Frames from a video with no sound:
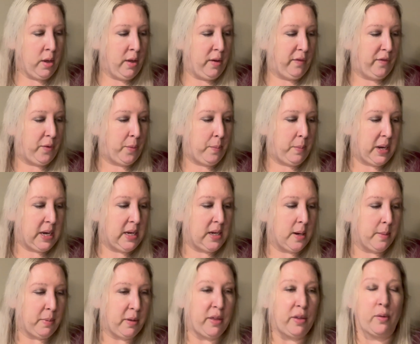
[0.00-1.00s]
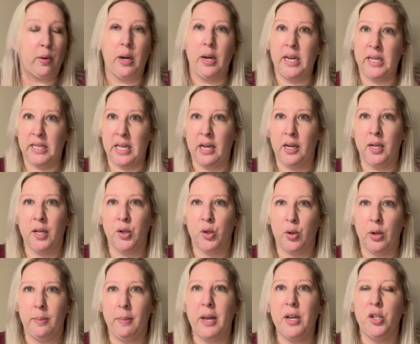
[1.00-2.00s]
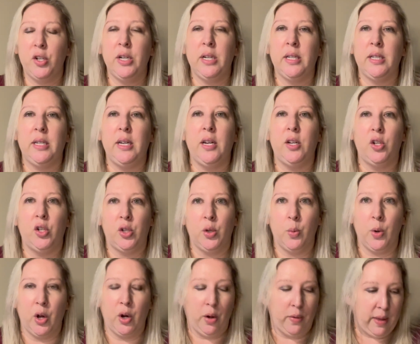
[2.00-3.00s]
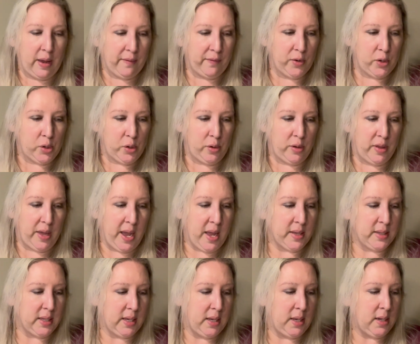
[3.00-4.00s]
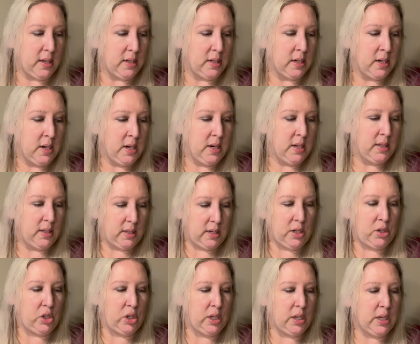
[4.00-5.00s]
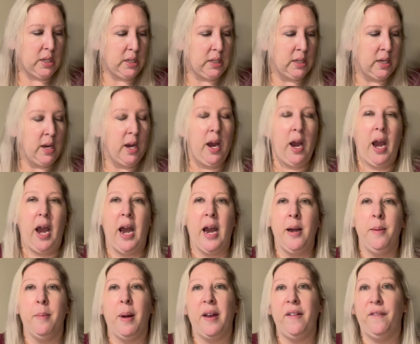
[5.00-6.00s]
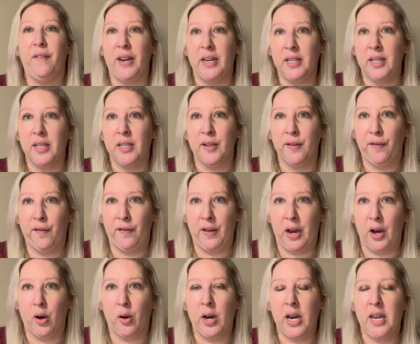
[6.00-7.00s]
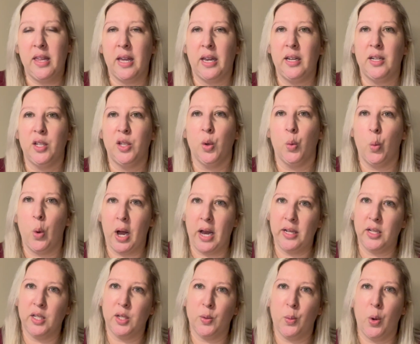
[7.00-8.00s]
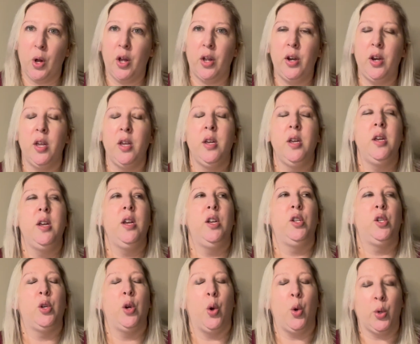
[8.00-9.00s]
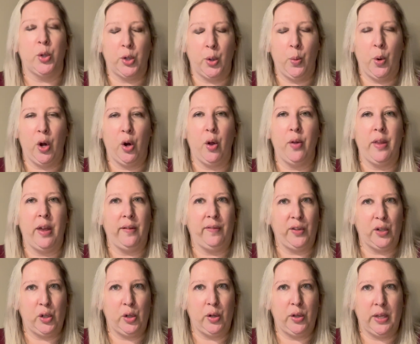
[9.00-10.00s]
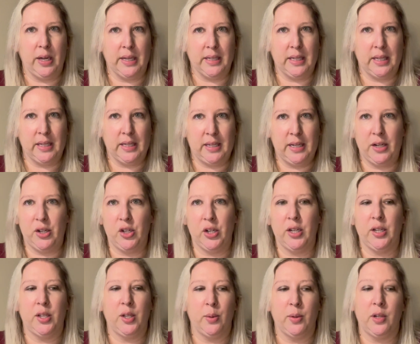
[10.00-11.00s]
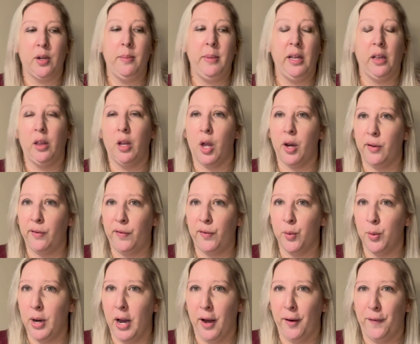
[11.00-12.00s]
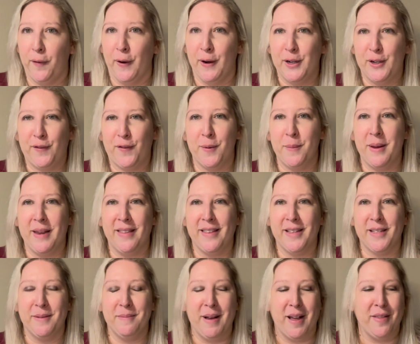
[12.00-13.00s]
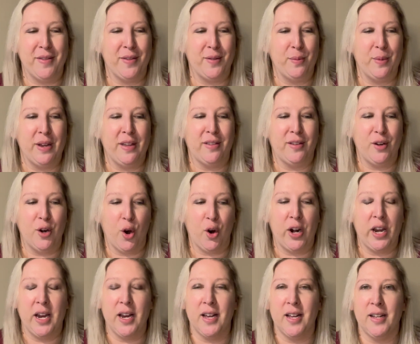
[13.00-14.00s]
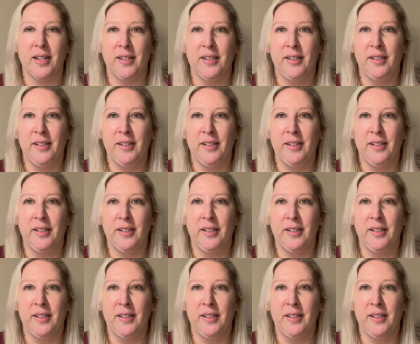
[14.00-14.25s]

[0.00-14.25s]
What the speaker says: For me, number 3 is that Country Magic stitch, to work on that for 2,000 stitches. And My Face is a Fairy, that is the White Swan, to also work on that for 2,000 stitches. So it's gonna be a lot of full coverage for me this month with Narnia,